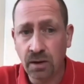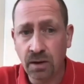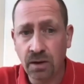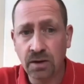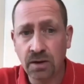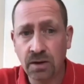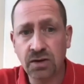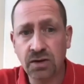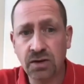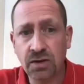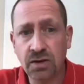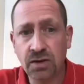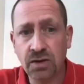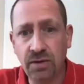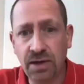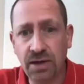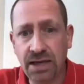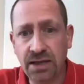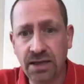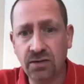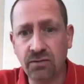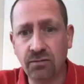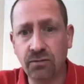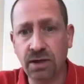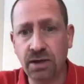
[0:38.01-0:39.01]
So you need
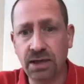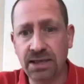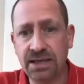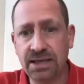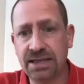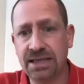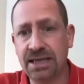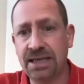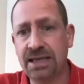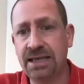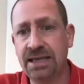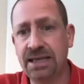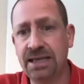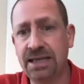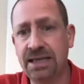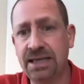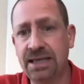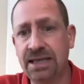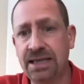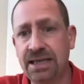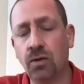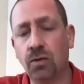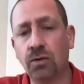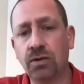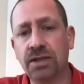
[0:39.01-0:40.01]
to really see
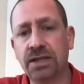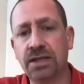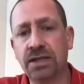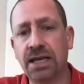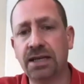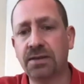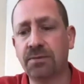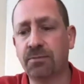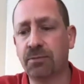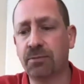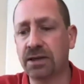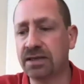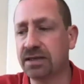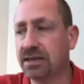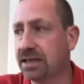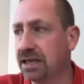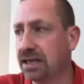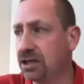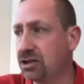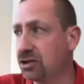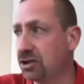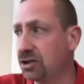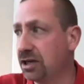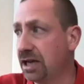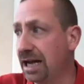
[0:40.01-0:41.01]
your sales
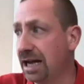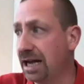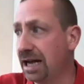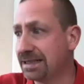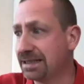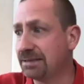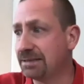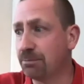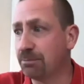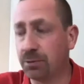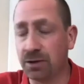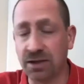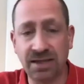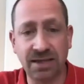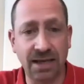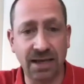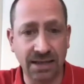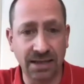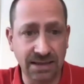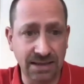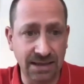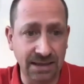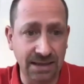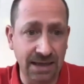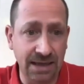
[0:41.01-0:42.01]
presentation as
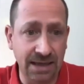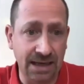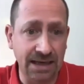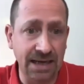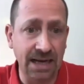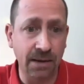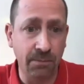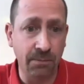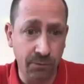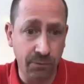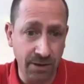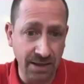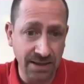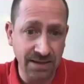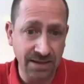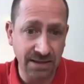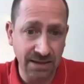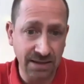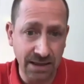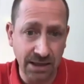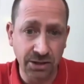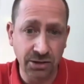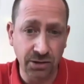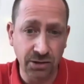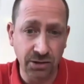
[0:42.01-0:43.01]
precisely that, a
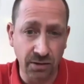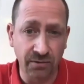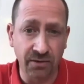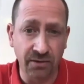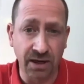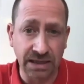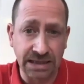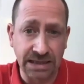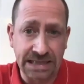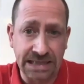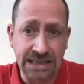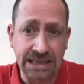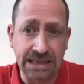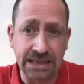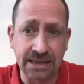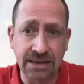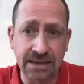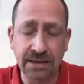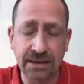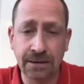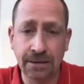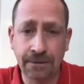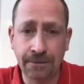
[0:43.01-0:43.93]
presentation of ideas.